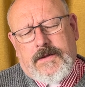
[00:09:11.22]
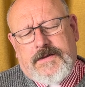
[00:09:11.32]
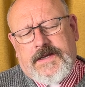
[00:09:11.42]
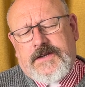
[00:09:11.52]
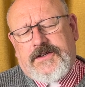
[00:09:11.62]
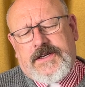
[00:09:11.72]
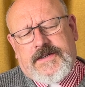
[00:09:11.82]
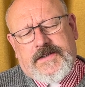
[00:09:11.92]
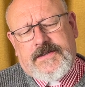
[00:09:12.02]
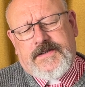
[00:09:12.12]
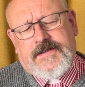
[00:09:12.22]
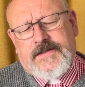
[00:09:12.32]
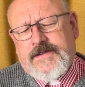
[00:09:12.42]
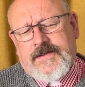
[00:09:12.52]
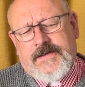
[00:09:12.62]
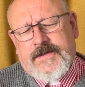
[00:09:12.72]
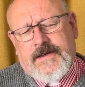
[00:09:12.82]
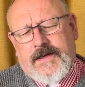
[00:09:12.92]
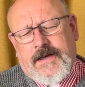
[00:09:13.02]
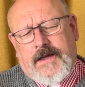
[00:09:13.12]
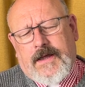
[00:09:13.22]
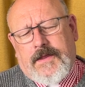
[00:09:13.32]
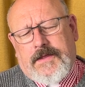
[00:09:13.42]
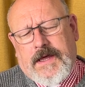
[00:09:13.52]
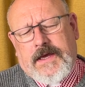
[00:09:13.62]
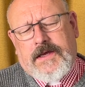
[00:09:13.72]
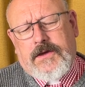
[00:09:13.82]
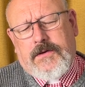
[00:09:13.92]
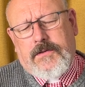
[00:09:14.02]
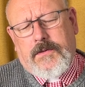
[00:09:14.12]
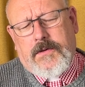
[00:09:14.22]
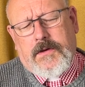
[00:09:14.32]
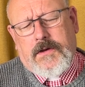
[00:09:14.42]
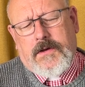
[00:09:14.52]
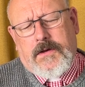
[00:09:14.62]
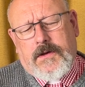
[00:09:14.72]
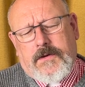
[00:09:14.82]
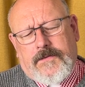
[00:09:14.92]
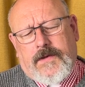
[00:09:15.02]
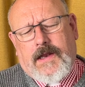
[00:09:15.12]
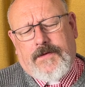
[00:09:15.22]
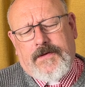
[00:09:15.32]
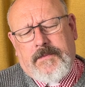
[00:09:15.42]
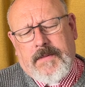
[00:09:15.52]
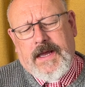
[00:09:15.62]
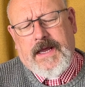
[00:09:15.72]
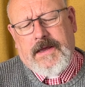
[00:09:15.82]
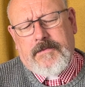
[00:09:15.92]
Dear Jesus, thank you for loving me.